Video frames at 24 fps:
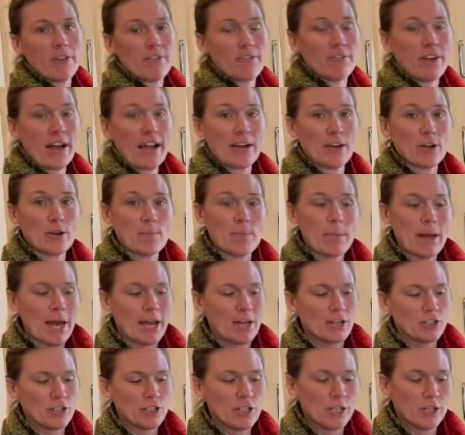finer
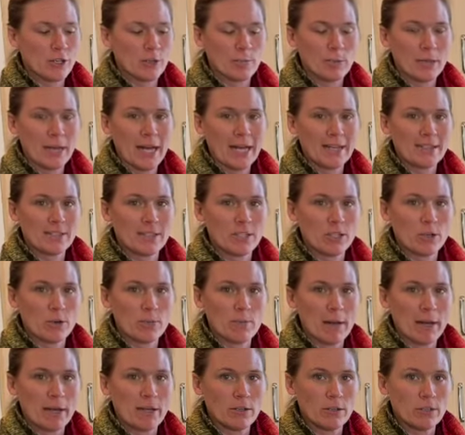mesh, either plastic or
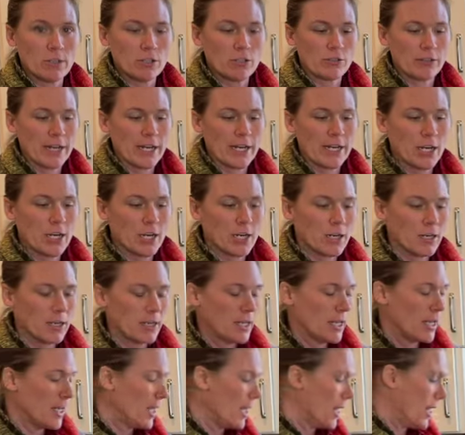metal strainer,
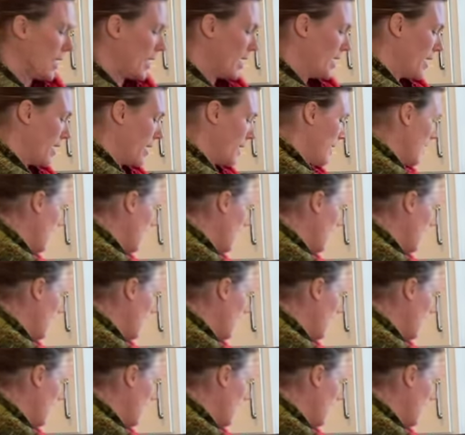and